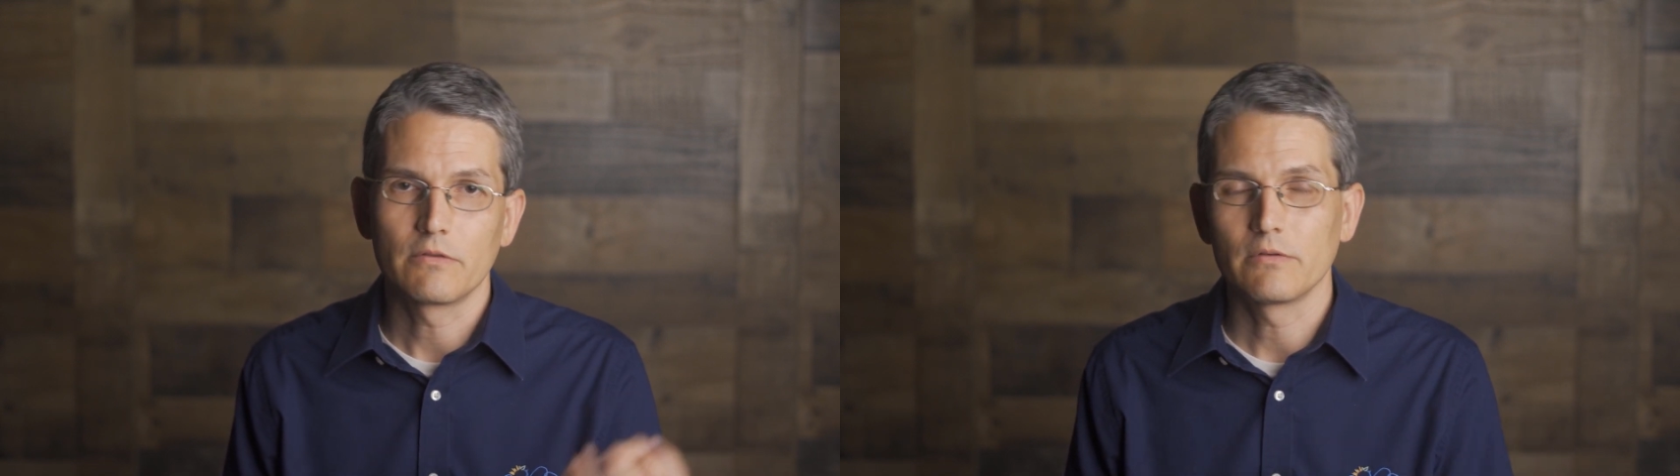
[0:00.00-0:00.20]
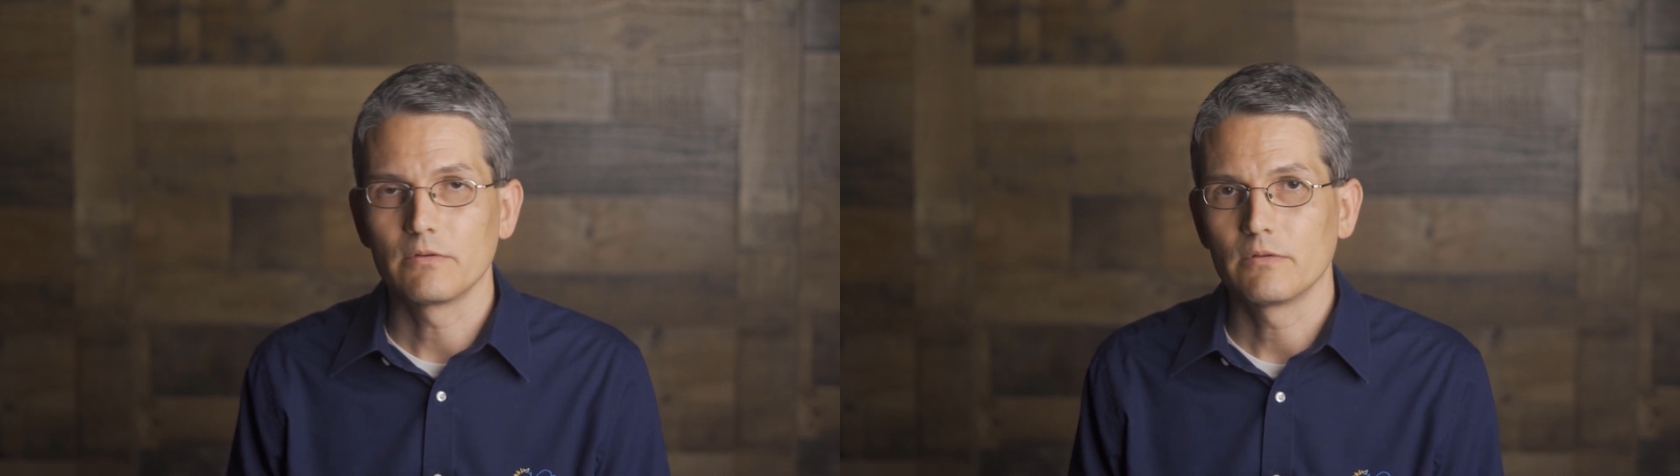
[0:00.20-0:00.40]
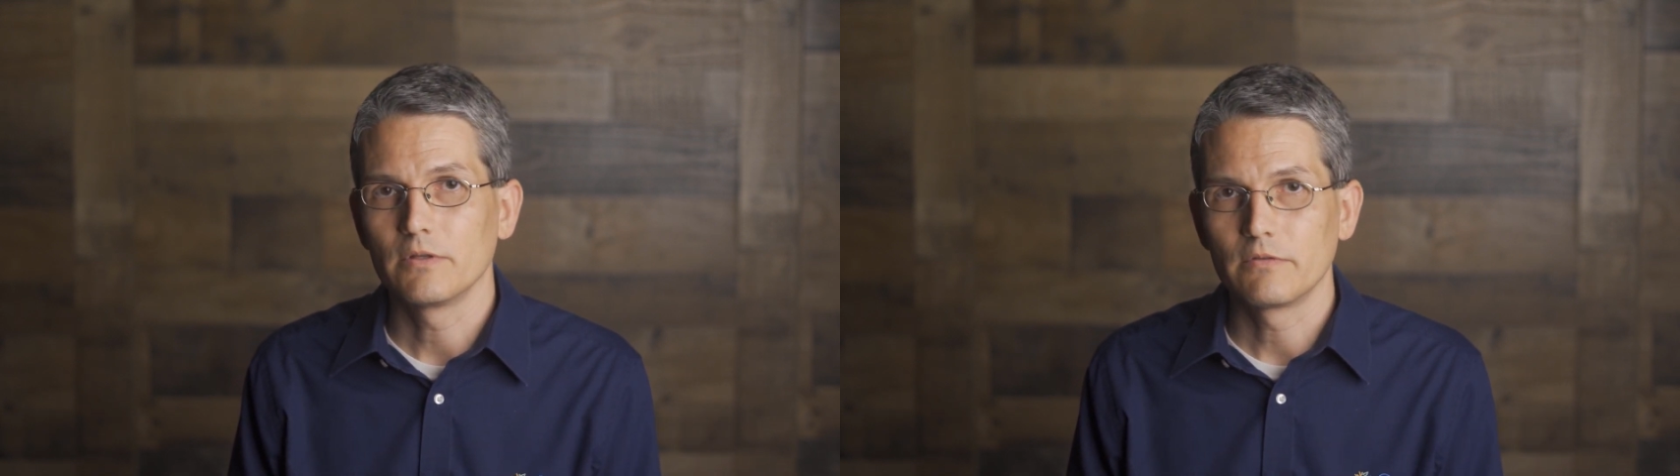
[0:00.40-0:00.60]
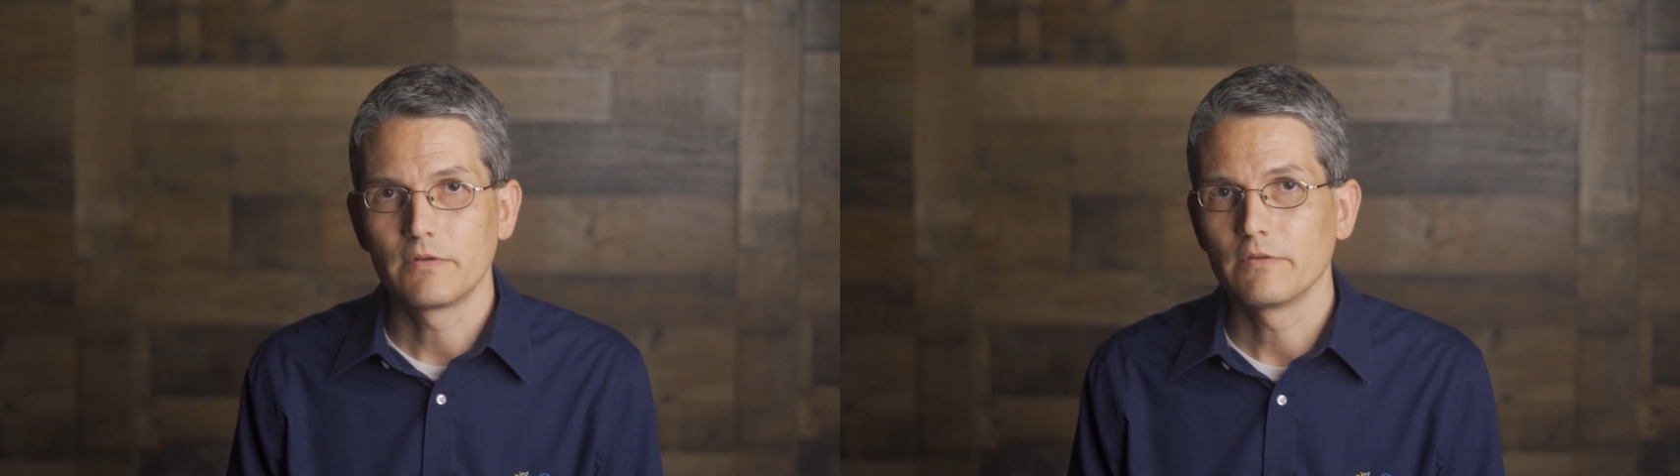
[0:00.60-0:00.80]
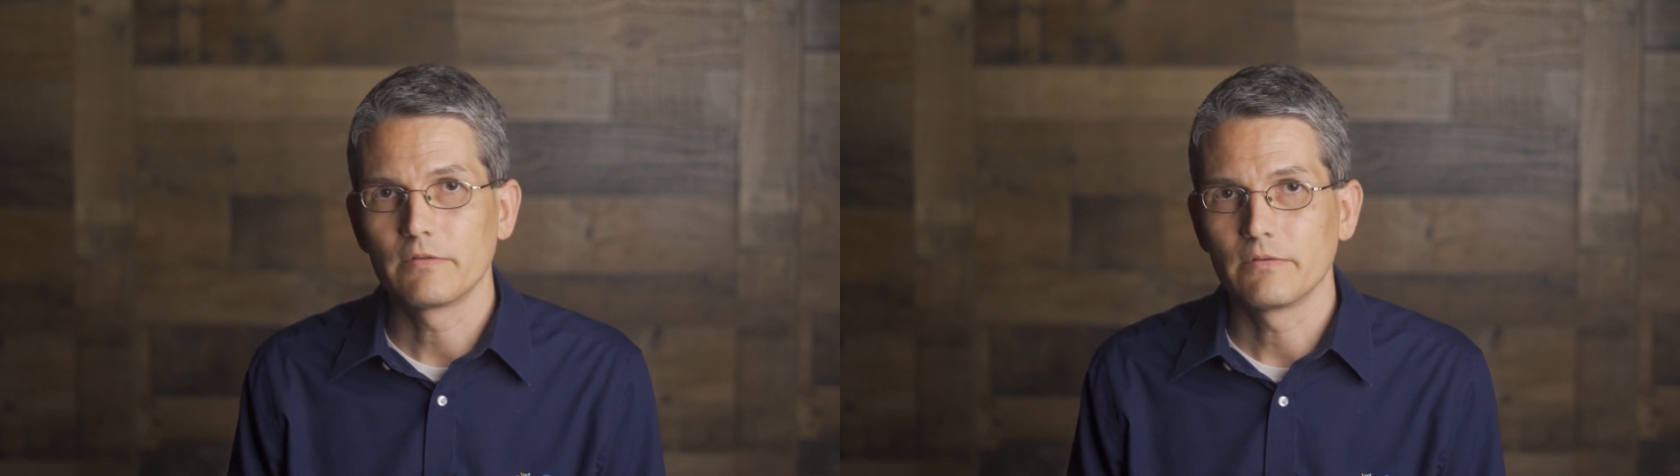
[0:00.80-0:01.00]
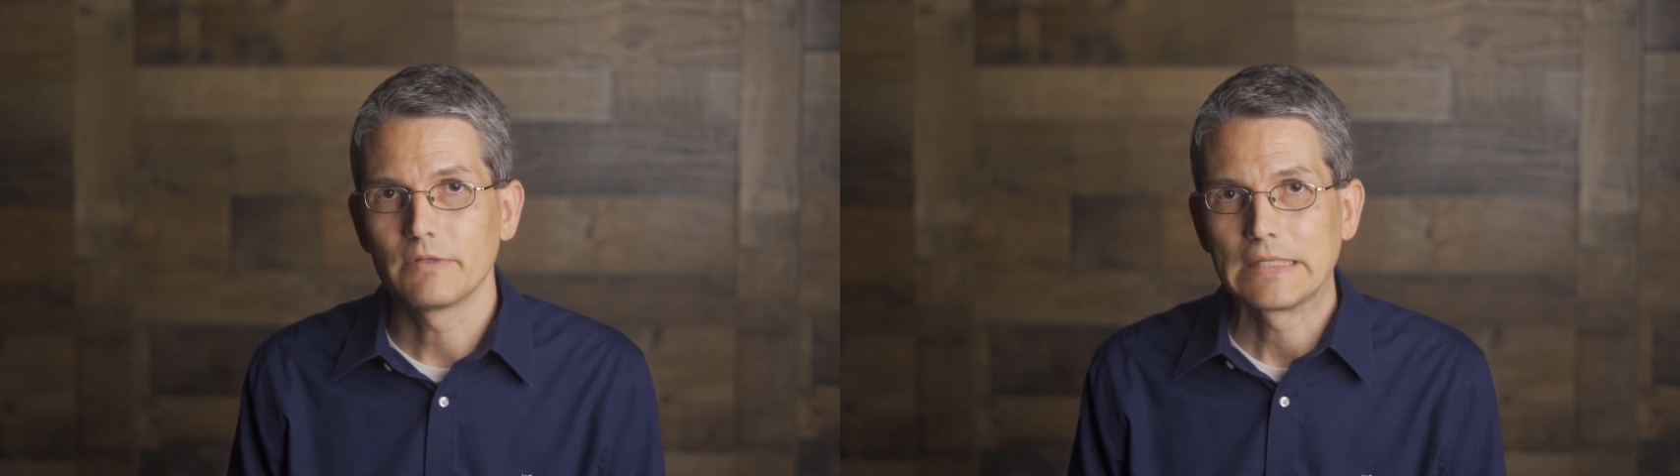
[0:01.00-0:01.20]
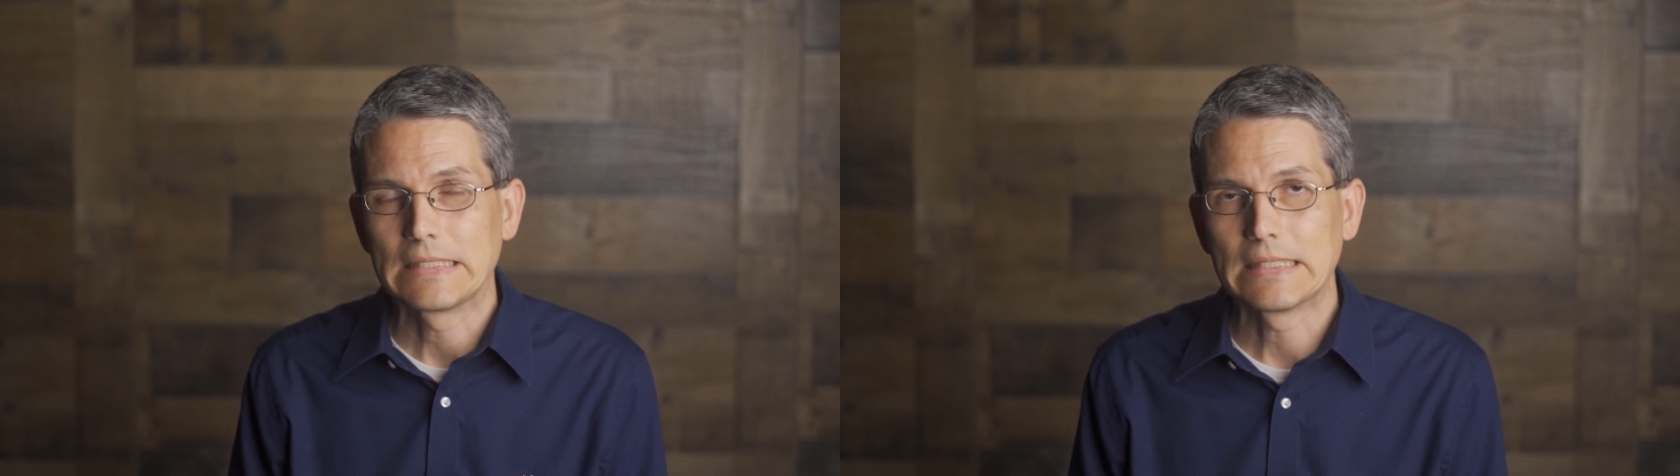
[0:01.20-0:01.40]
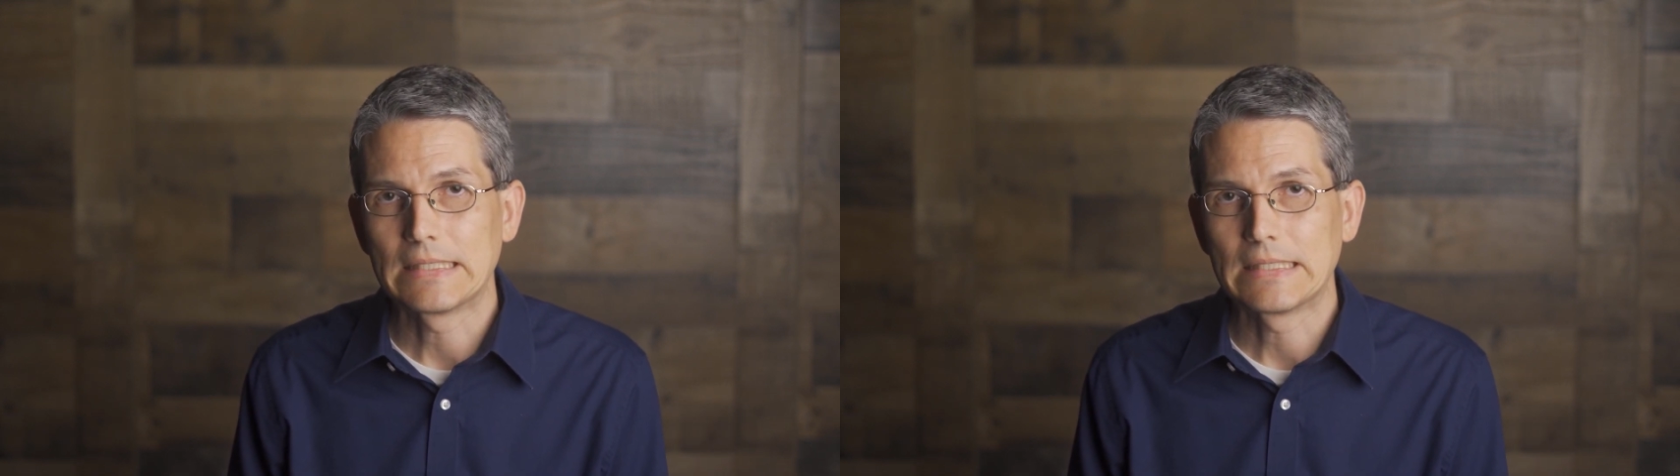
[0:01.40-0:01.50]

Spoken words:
And so this doesn't take